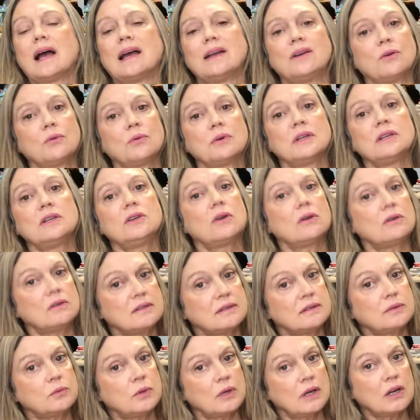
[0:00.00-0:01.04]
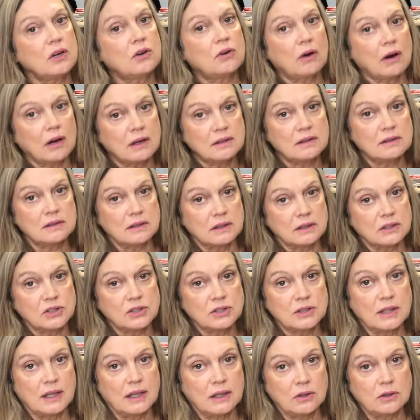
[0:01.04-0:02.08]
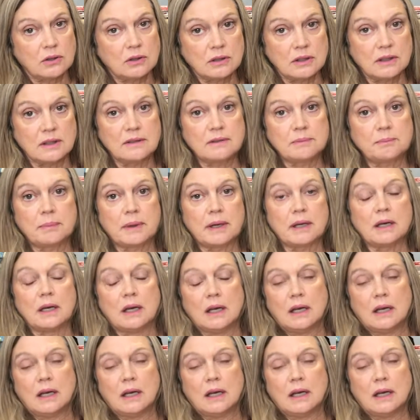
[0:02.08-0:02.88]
I don't really notice it when I cross-stitch, thank goodness. But